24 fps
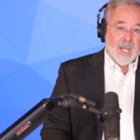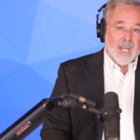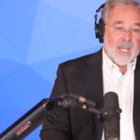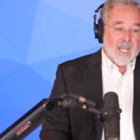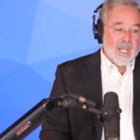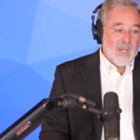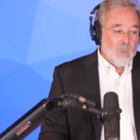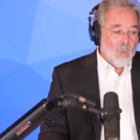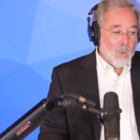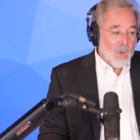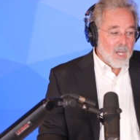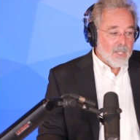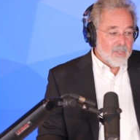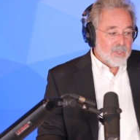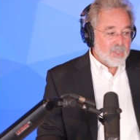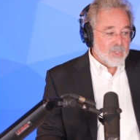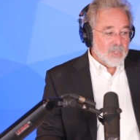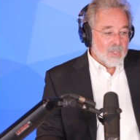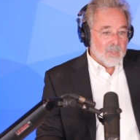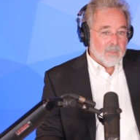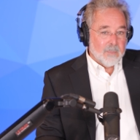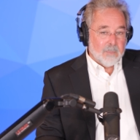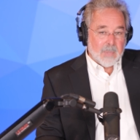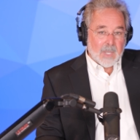He wants
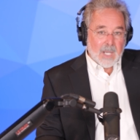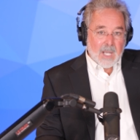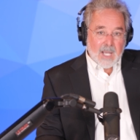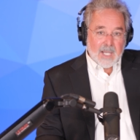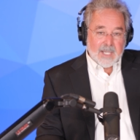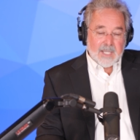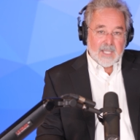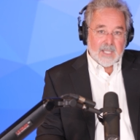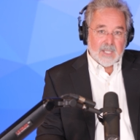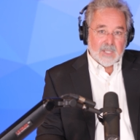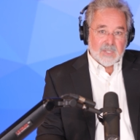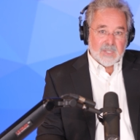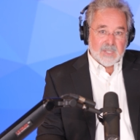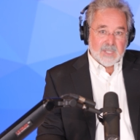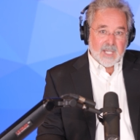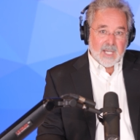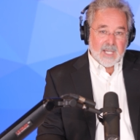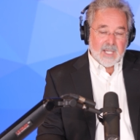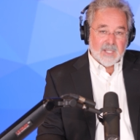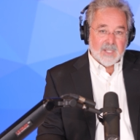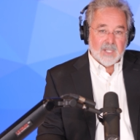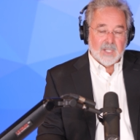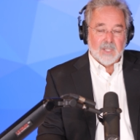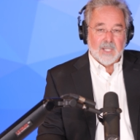your body to
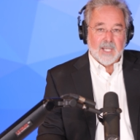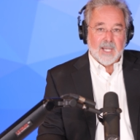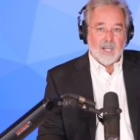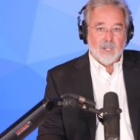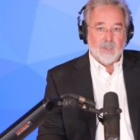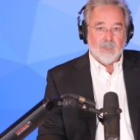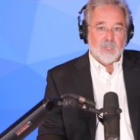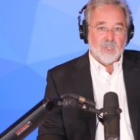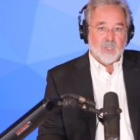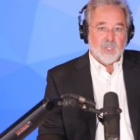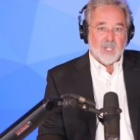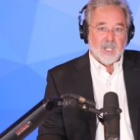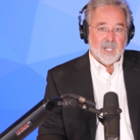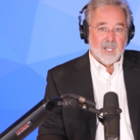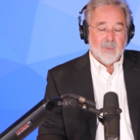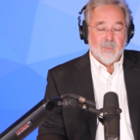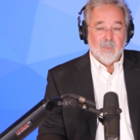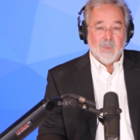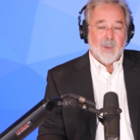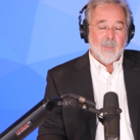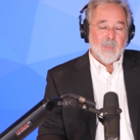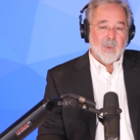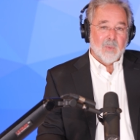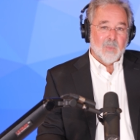stay in the lounge chair,
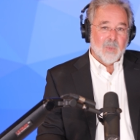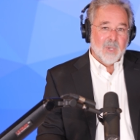remember,